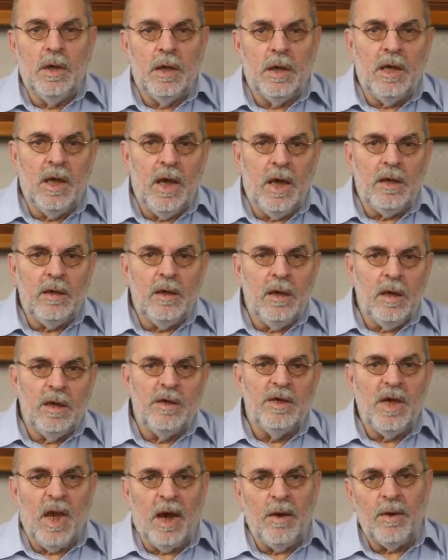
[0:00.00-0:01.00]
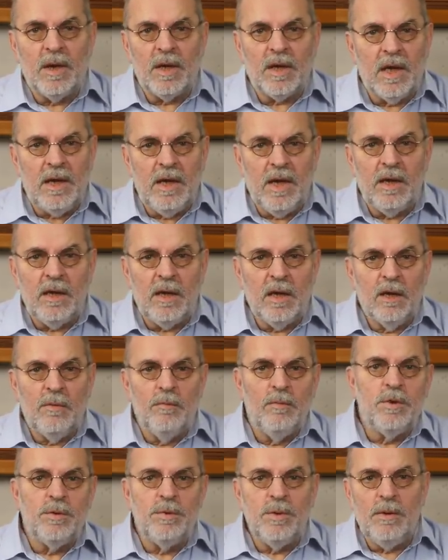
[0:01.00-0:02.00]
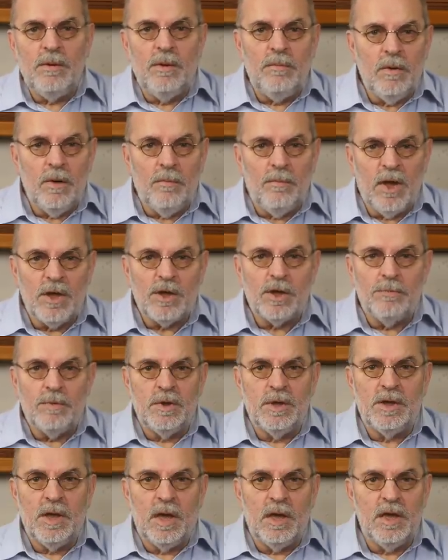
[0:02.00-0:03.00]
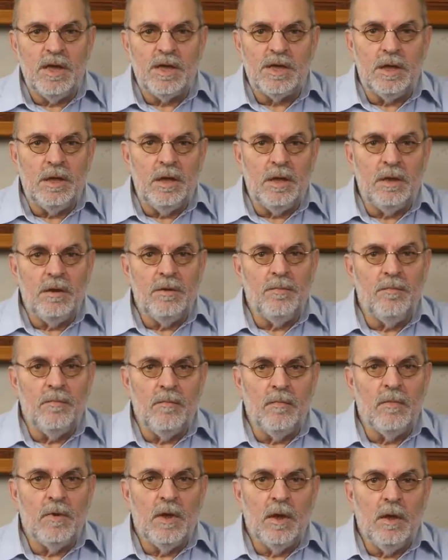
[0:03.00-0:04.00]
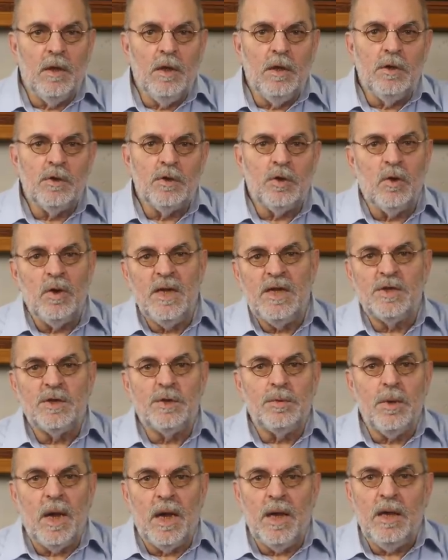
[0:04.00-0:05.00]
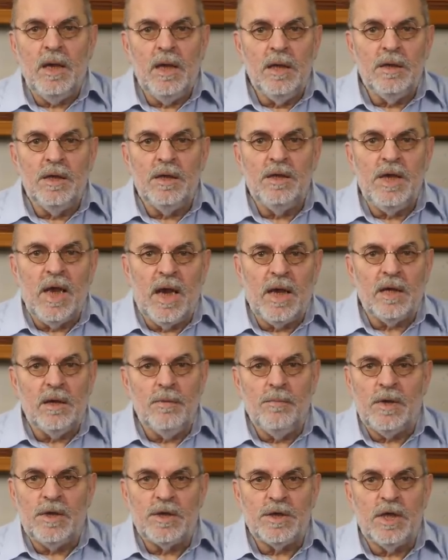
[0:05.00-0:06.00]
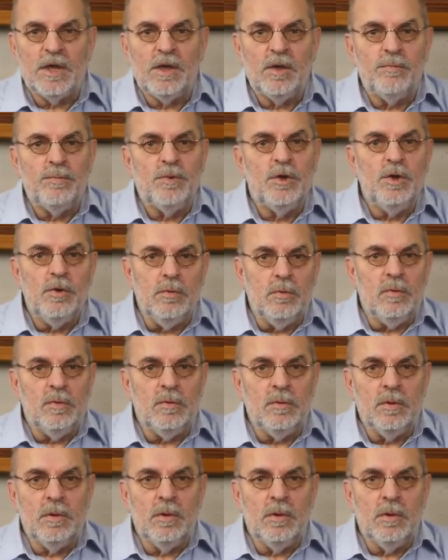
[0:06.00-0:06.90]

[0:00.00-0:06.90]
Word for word: Again a direct link between measurement and listening. So let's try the DAC in my setup too.